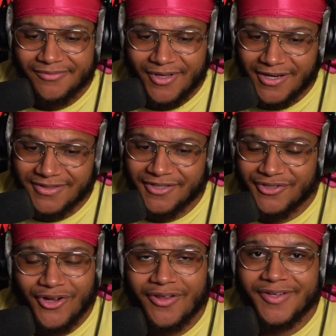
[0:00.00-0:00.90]
Honestly, you're
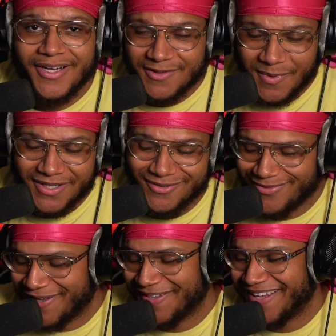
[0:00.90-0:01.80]
taller than I expected.
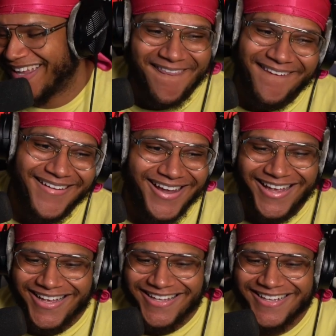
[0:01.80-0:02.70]

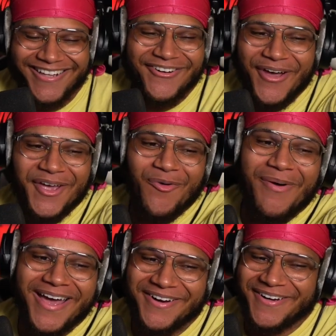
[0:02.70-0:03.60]
You little ankle
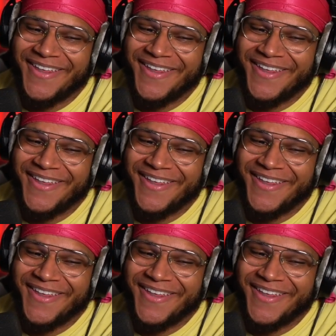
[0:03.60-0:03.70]
biter.